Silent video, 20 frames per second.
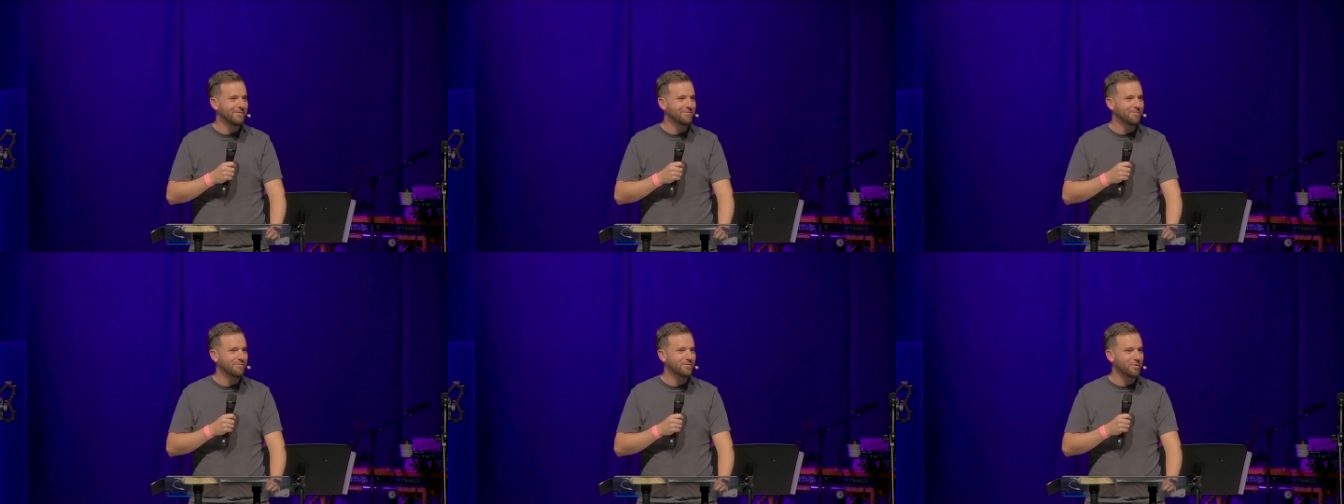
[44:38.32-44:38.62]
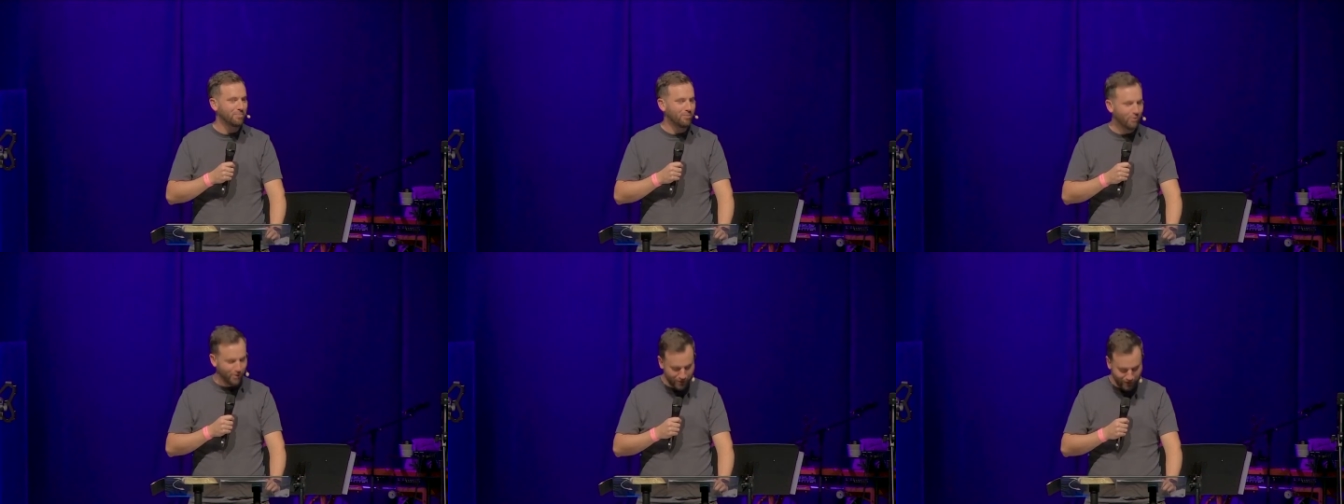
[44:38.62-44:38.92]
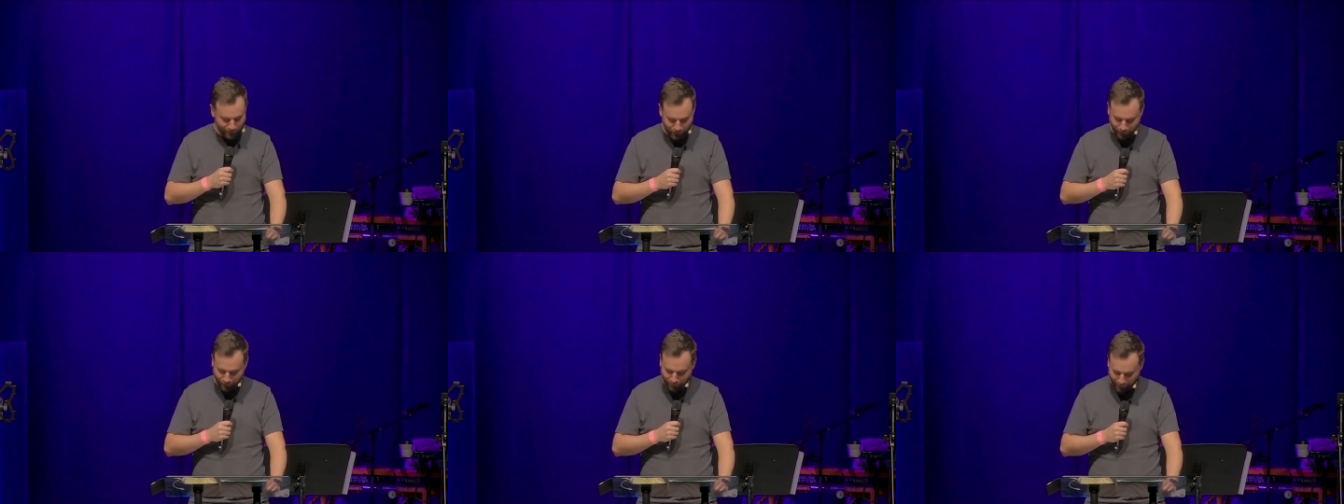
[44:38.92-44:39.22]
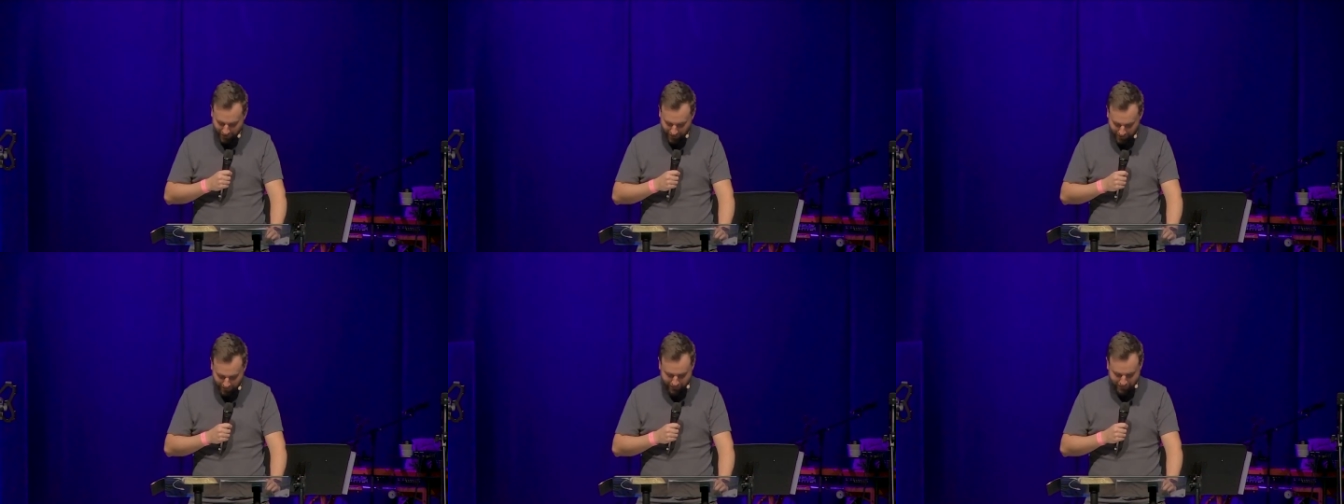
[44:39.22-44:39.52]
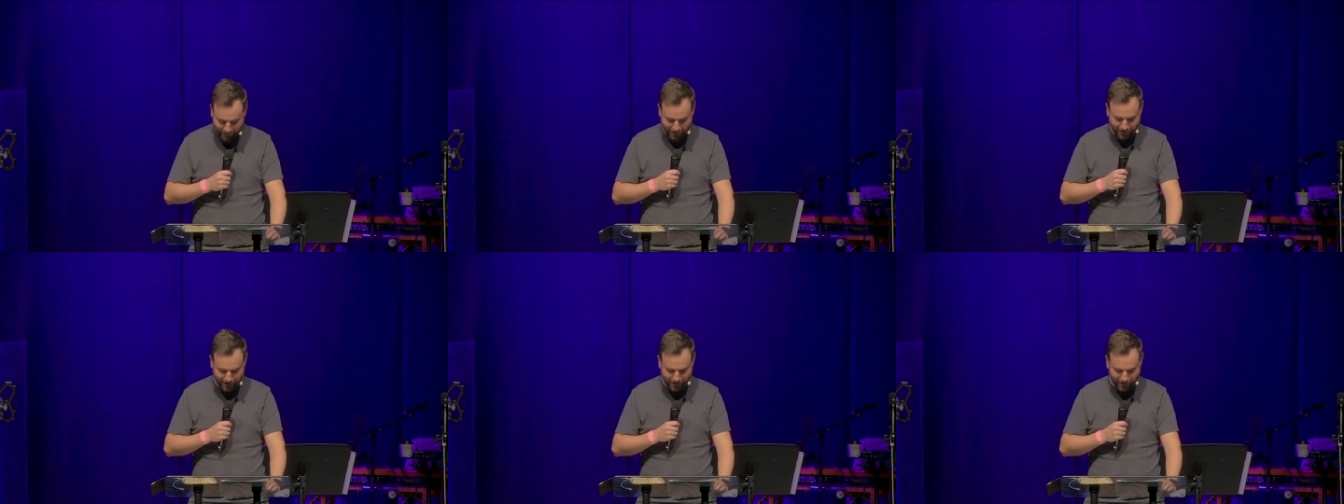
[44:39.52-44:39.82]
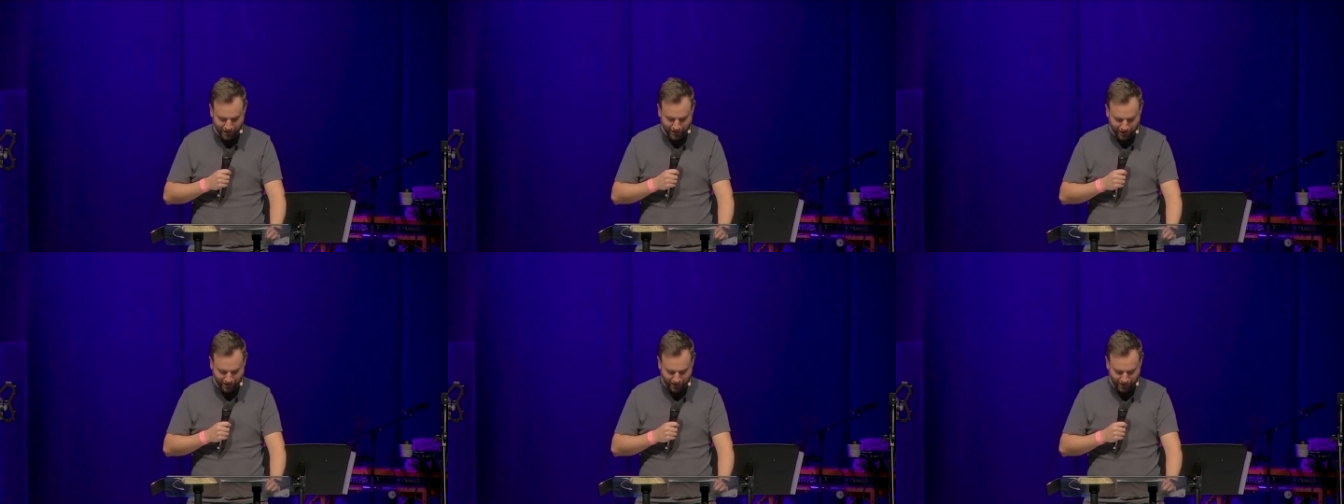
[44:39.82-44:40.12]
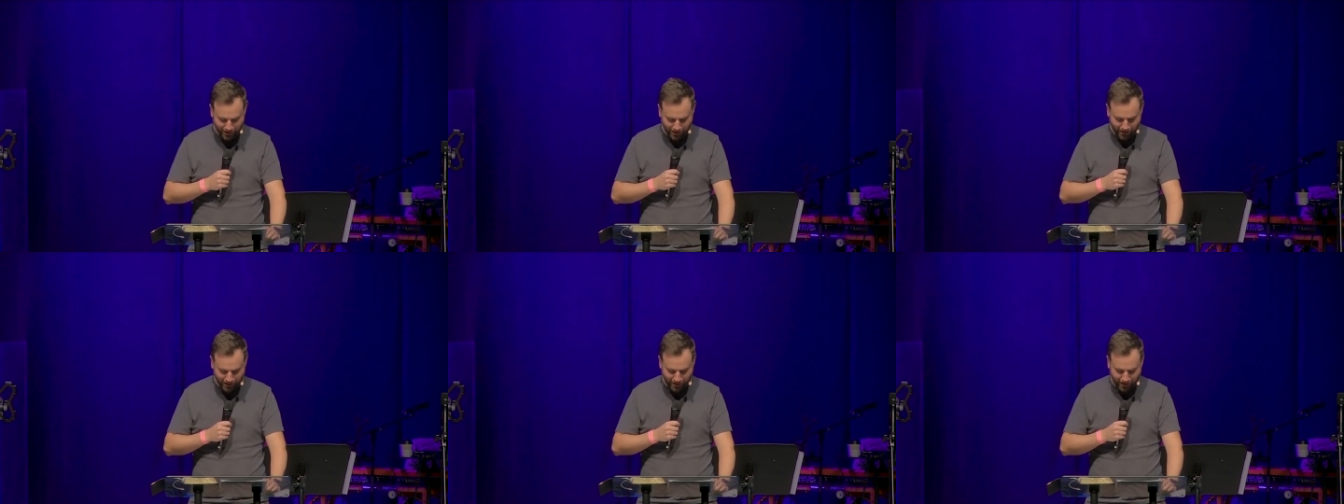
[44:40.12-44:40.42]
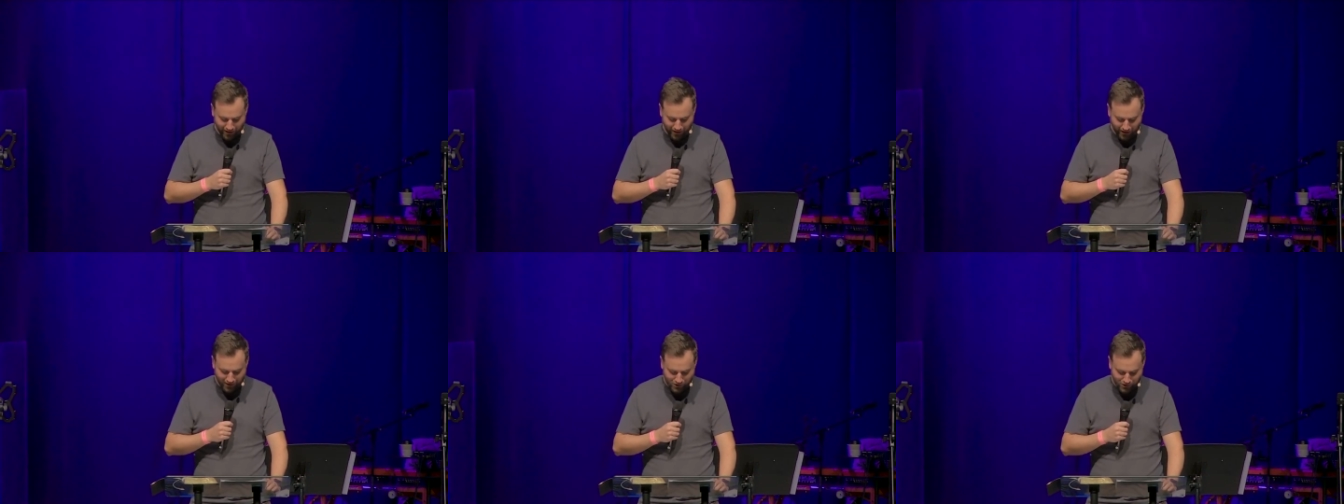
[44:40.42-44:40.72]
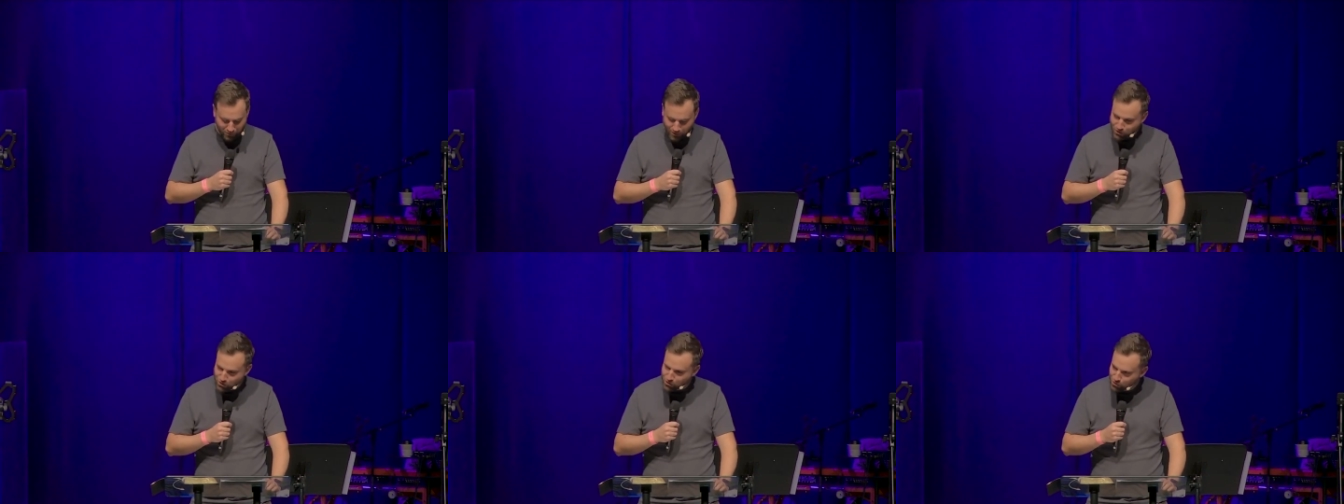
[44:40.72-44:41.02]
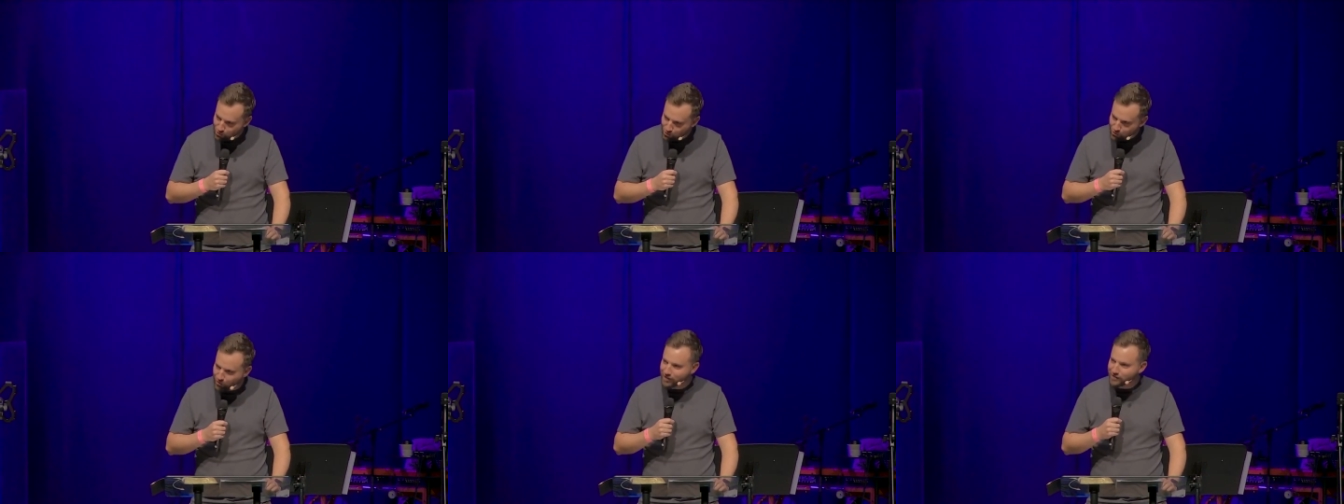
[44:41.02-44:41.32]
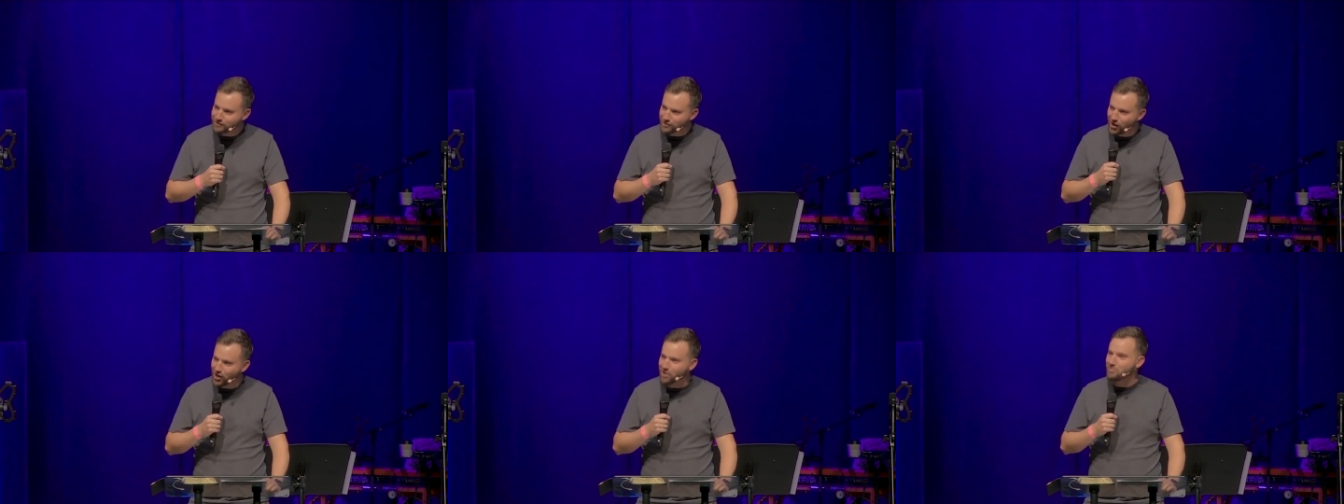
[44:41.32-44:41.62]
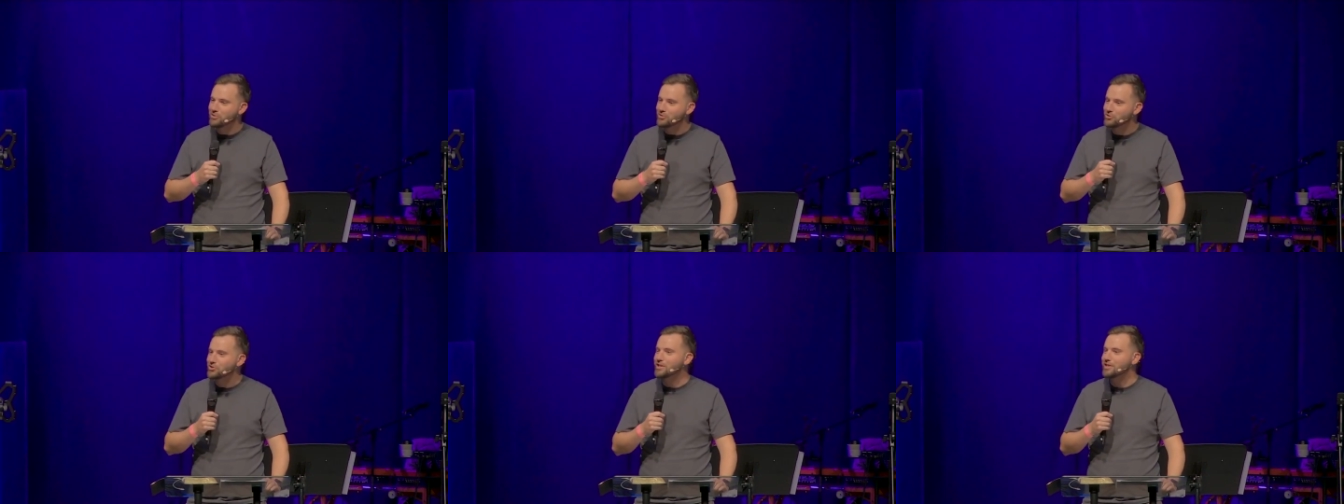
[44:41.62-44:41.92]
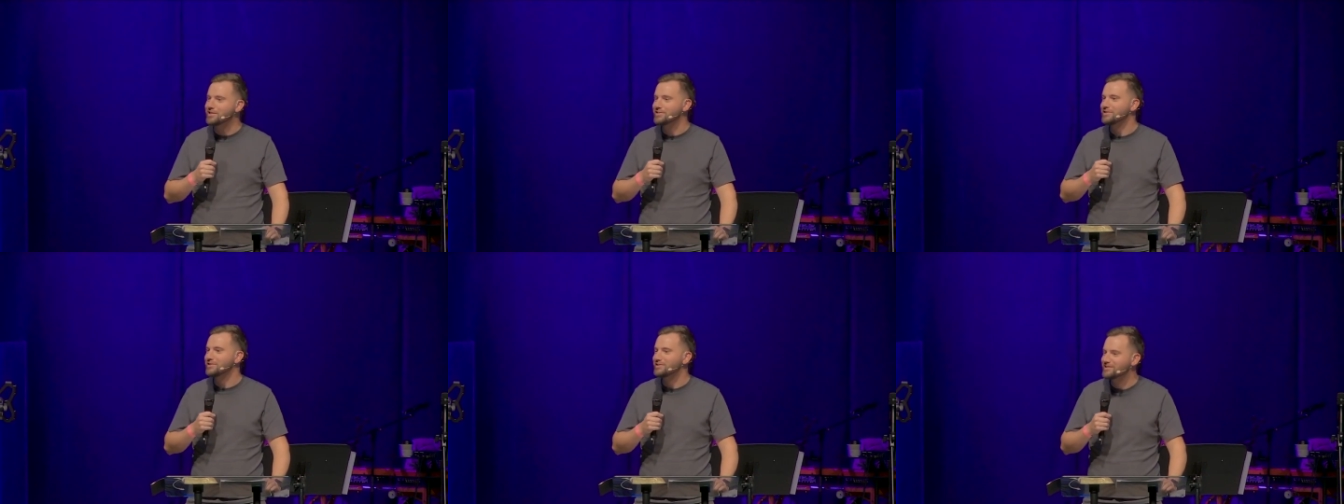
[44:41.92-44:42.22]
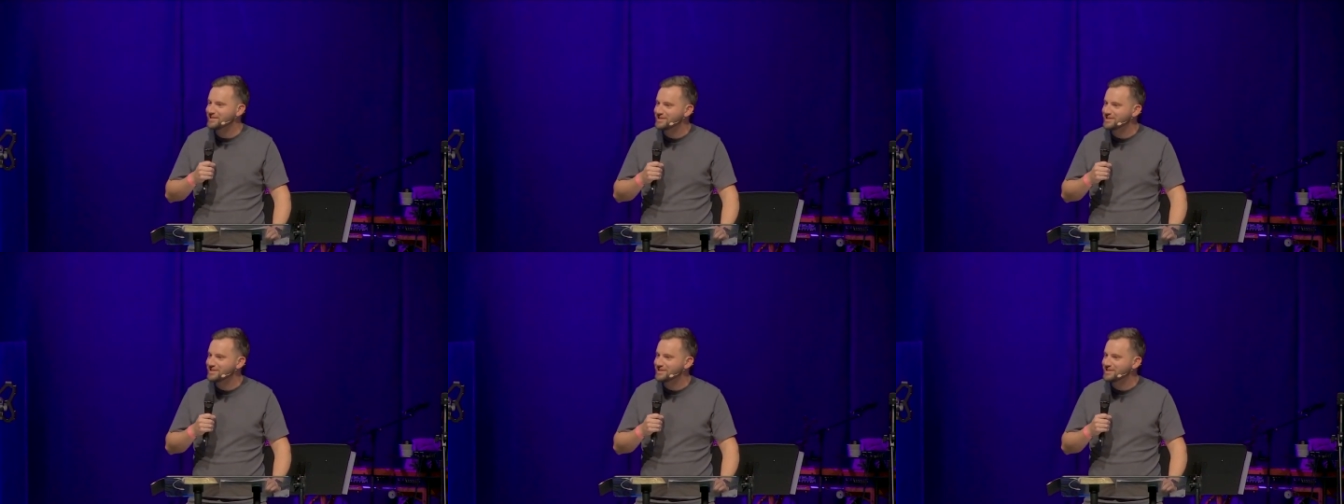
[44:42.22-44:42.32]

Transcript: The point of your faith is to enjoy time with Jesus.